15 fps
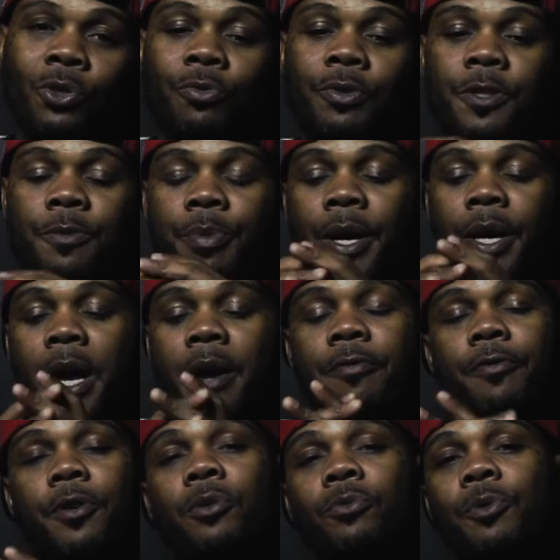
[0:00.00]
due respect, I
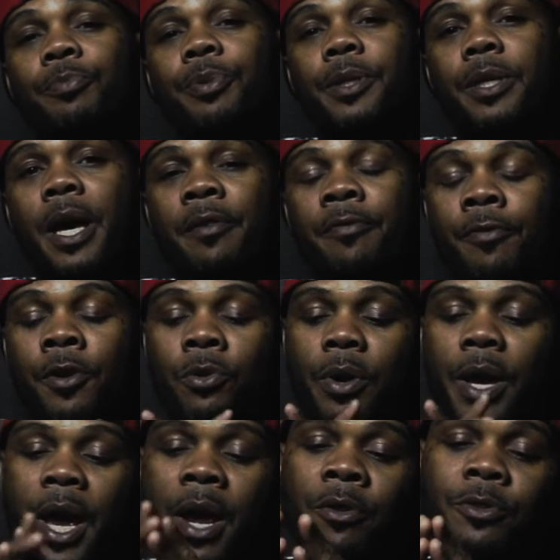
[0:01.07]
fuck with PA, I fuck
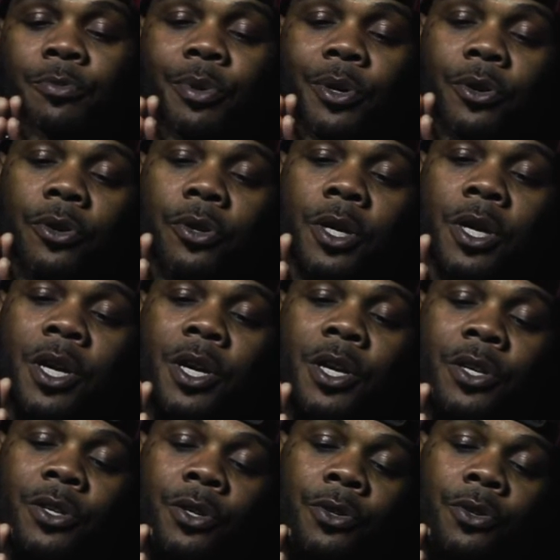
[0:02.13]
with Harrisburg.
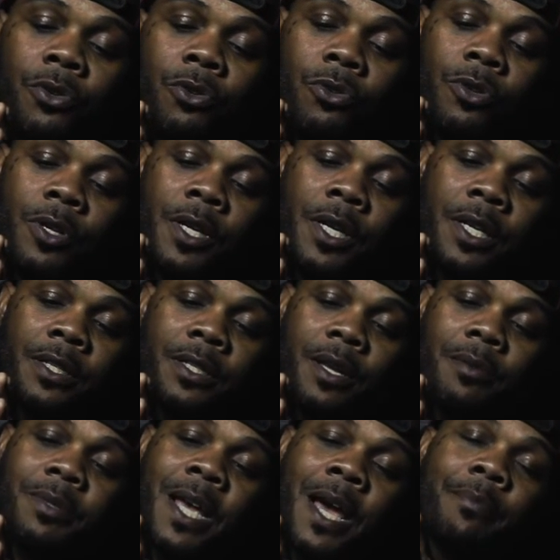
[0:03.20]
You know,
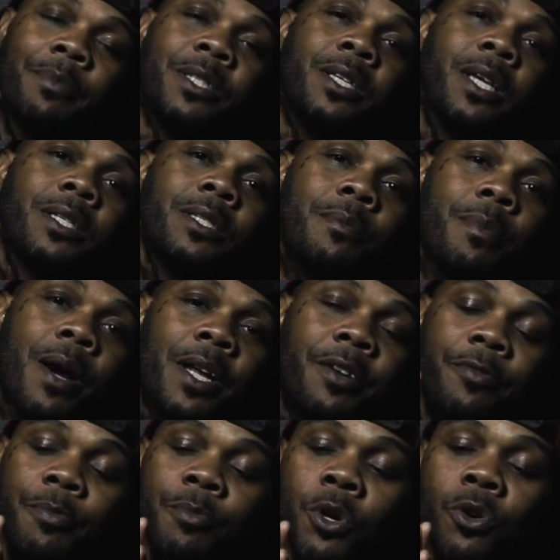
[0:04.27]
sometimes it takes somebody
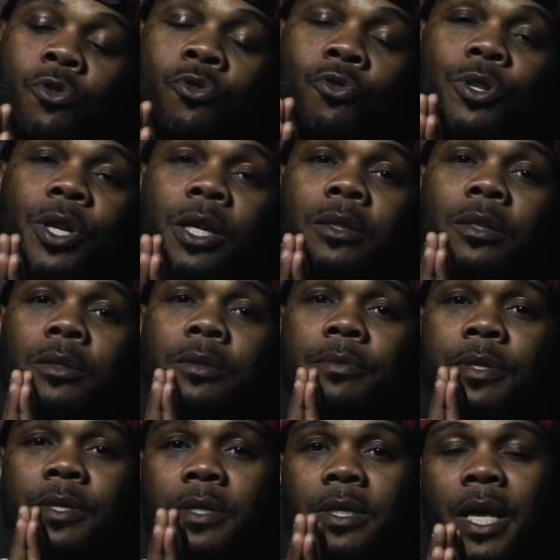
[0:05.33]
from a whole nother
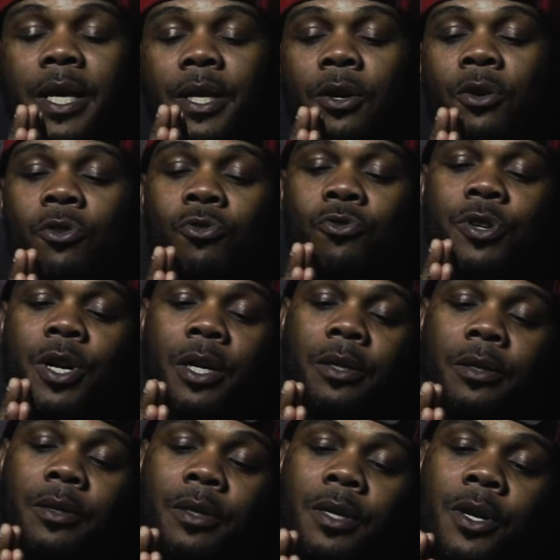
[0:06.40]
state, a whole
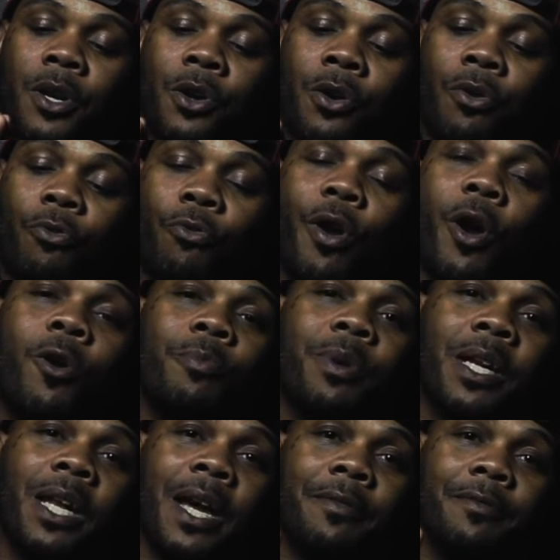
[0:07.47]
nother realm
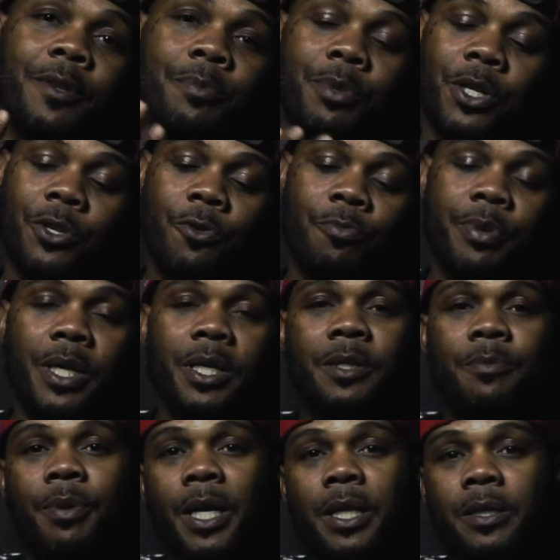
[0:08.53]
in life to be your
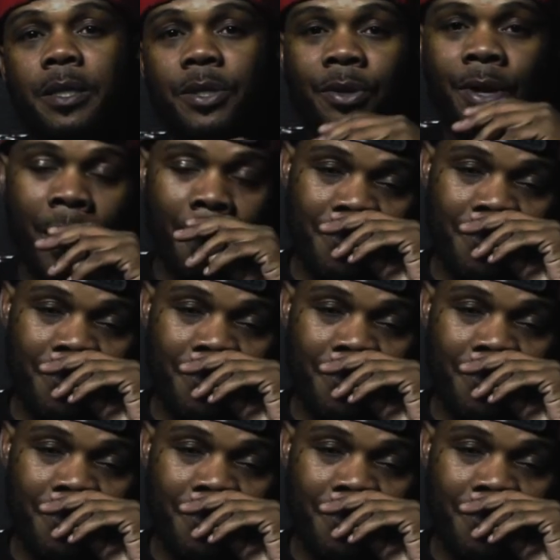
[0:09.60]
biggest blessing, you know